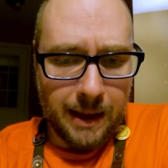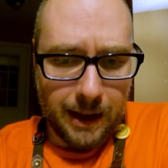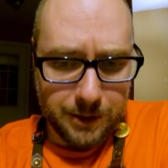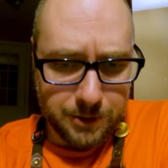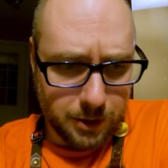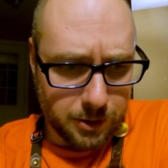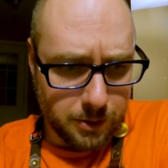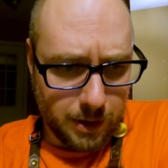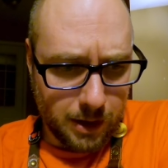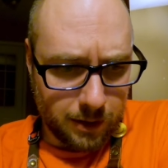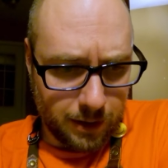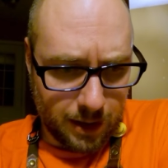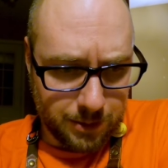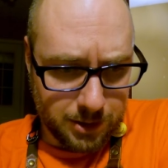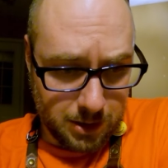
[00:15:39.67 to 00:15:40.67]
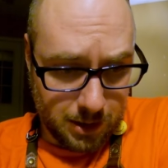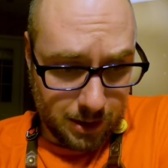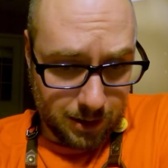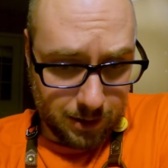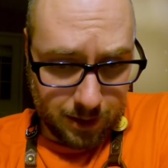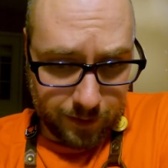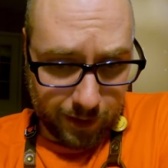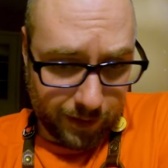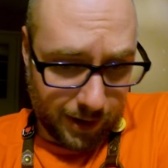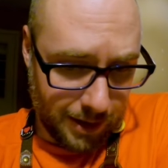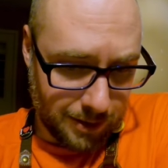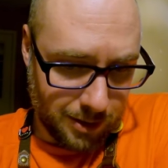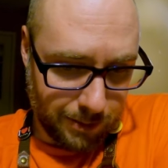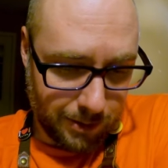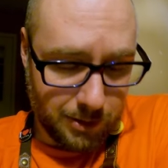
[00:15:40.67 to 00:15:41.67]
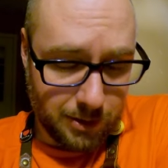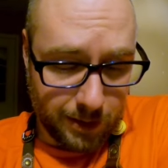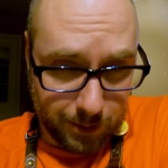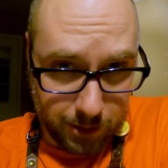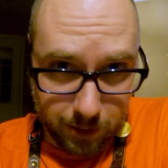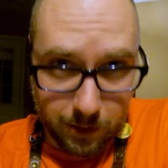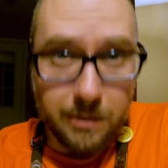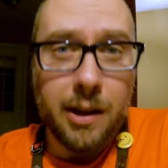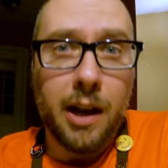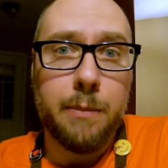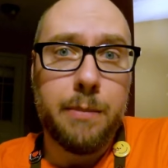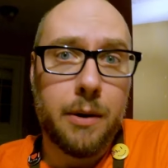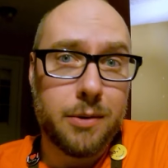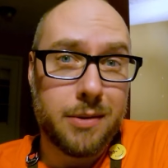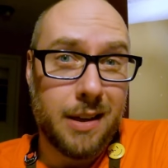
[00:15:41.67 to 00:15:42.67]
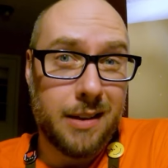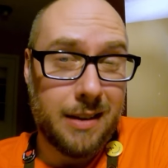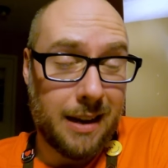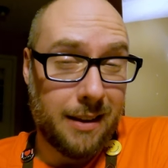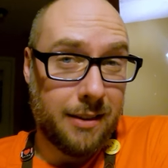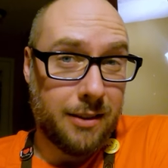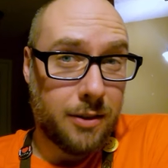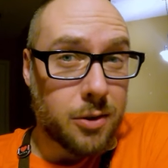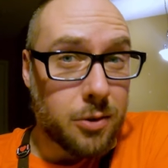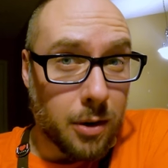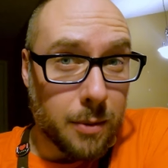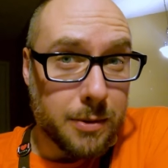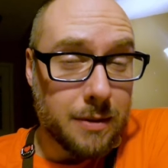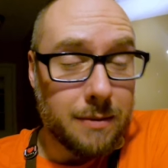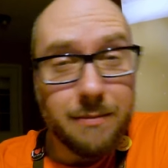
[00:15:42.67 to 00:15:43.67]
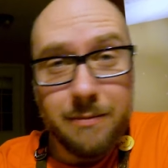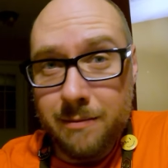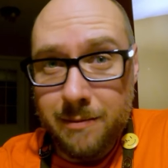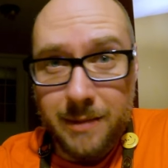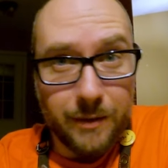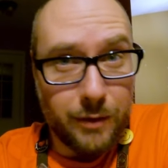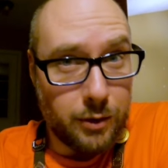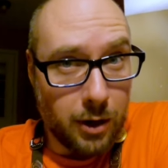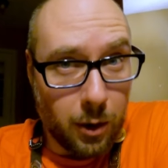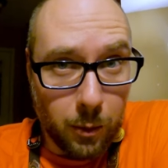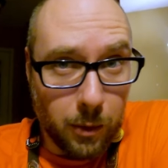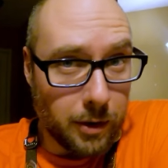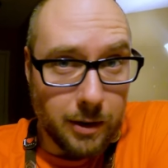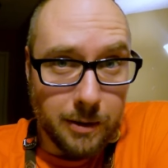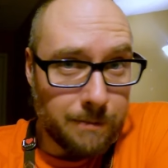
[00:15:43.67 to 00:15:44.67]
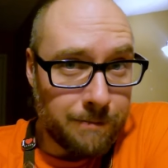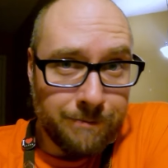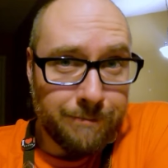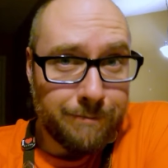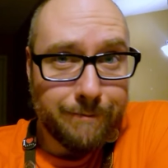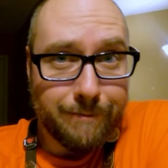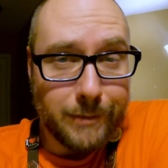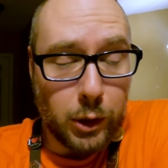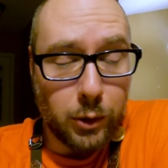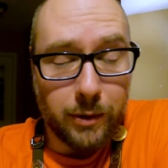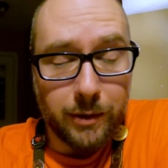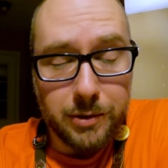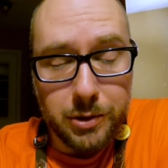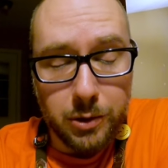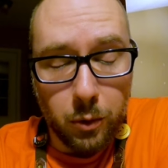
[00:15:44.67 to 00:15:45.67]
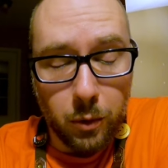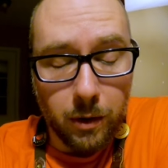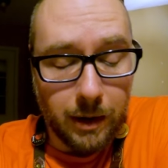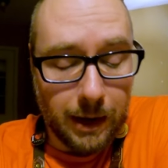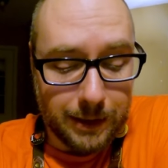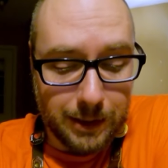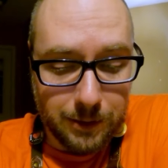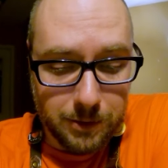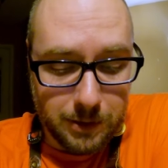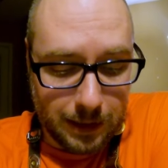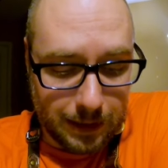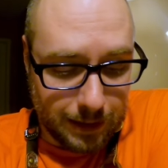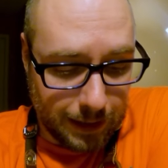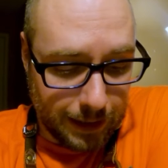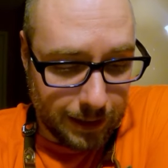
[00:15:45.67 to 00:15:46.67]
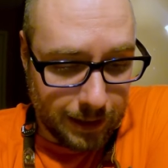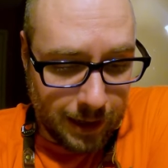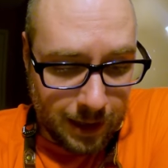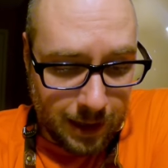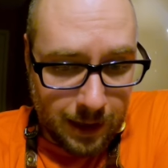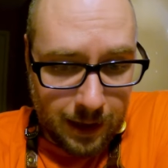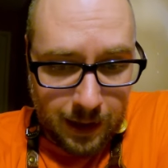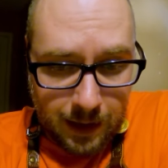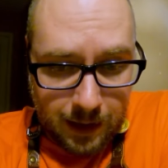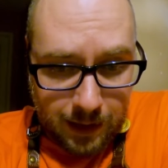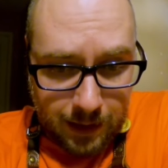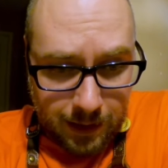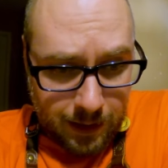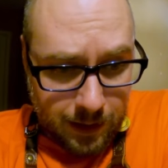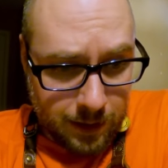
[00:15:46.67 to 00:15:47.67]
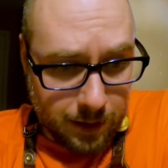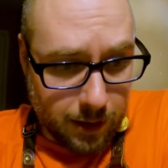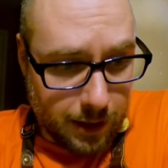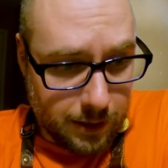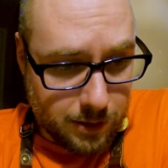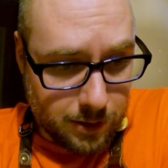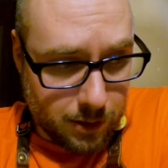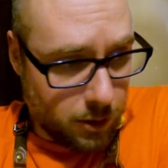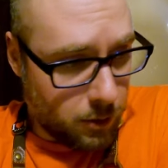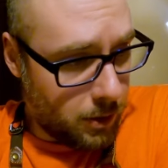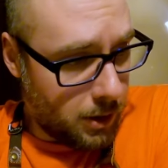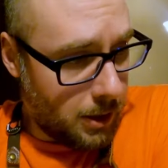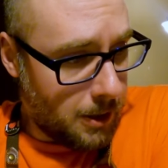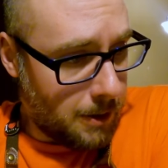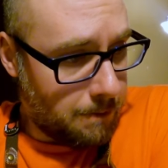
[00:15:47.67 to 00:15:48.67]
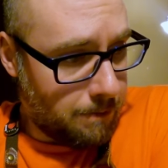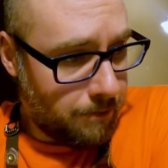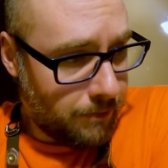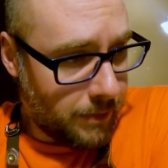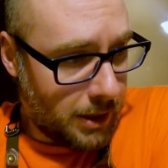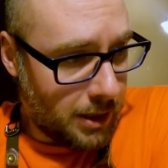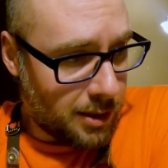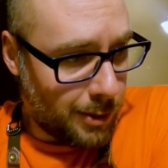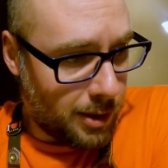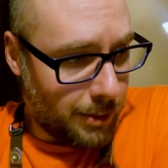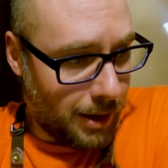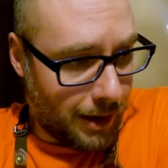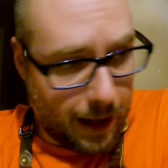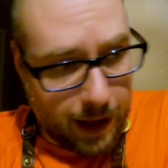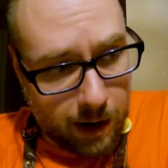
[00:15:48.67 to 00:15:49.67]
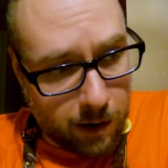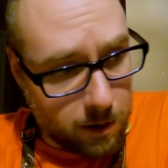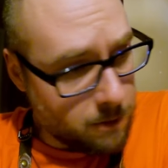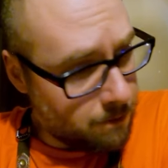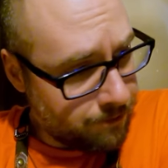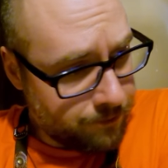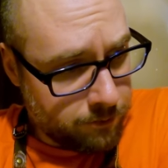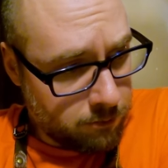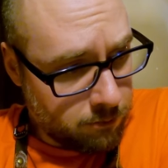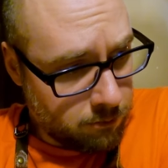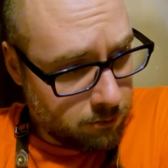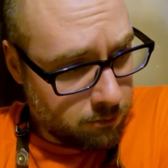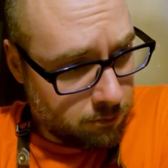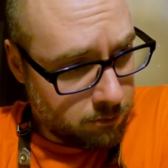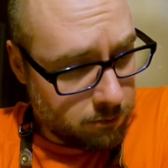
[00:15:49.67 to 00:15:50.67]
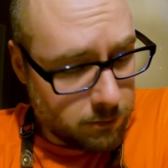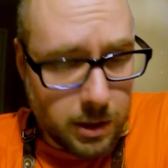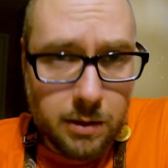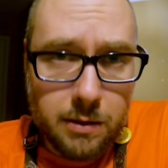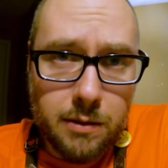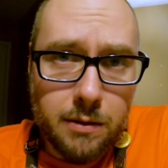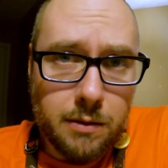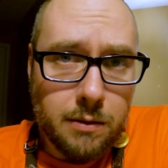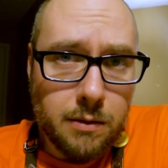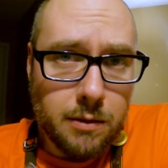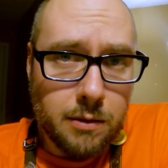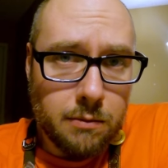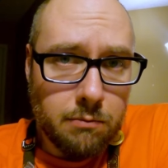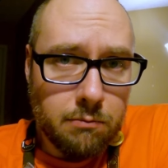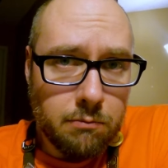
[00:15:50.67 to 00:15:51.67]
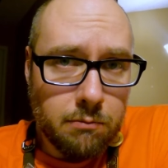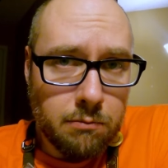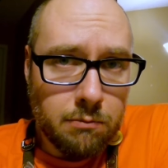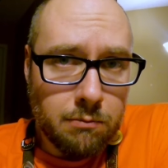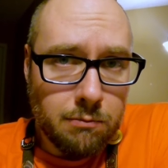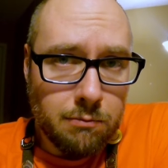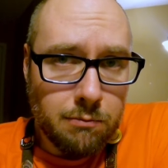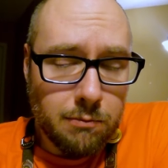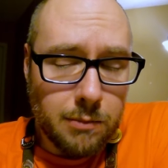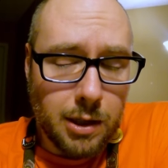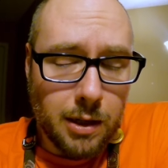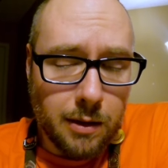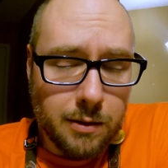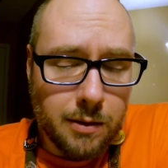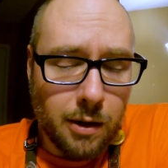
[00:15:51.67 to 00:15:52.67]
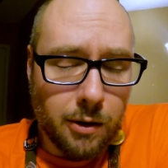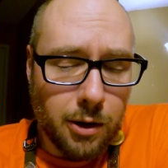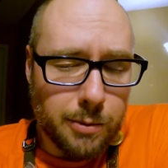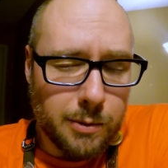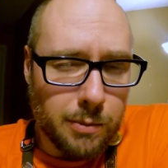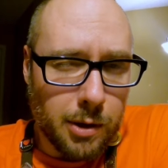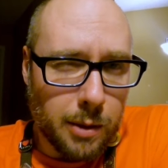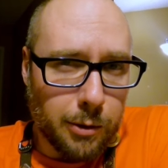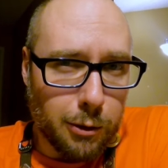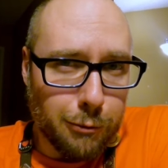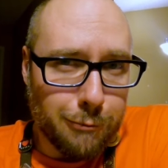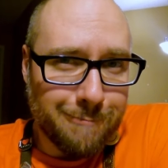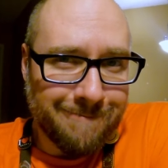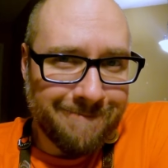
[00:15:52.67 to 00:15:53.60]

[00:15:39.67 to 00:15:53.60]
I'll search around on Amazon. If I find something similar, I'll post that down in the description. If you don't want to go to the store, I can understand that. All right, so um, yeah, it's been about an hour. Let's, yeah, let's coat up some paper.